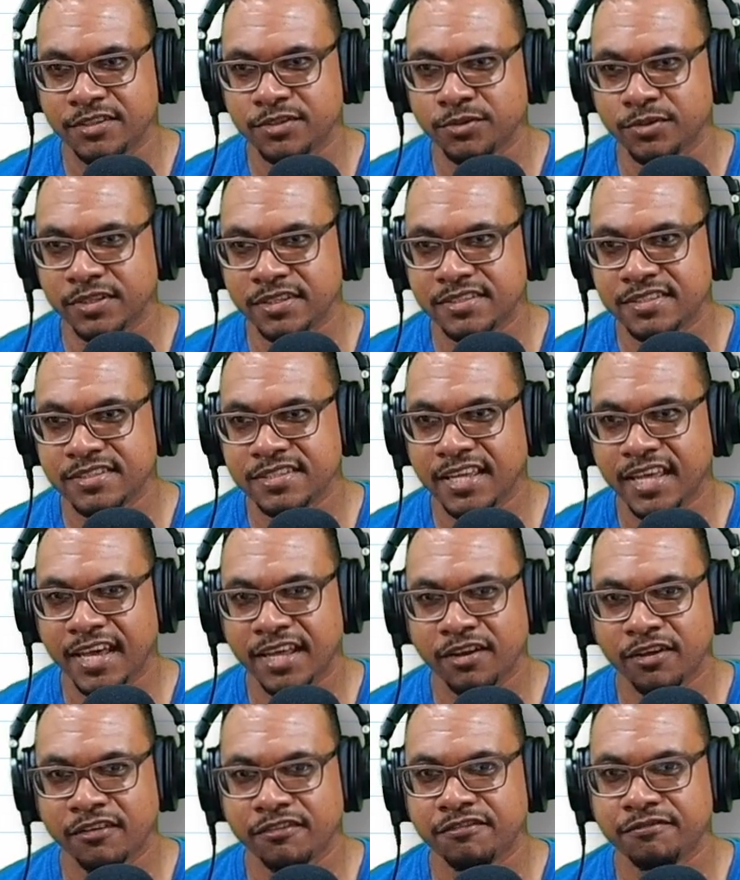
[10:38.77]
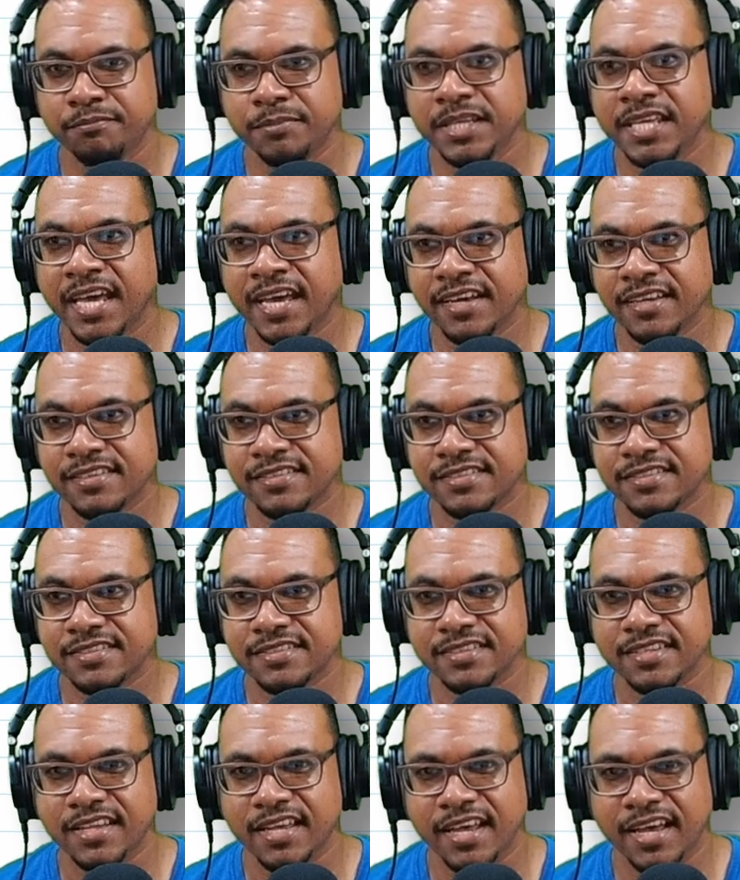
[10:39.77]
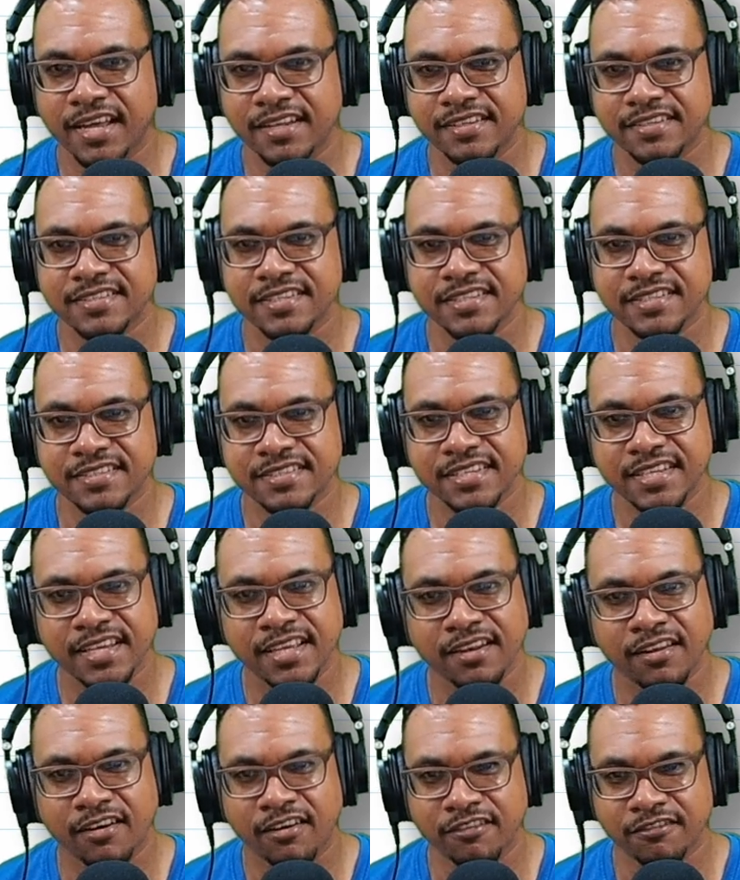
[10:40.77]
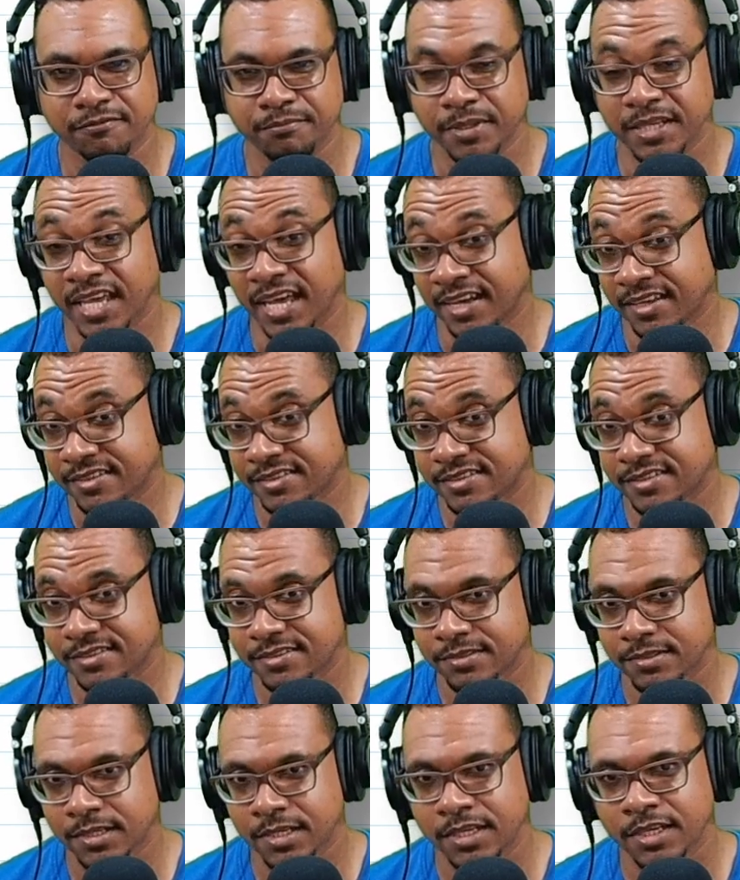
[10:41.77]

So this is the head of bx, and this is the tail of bx.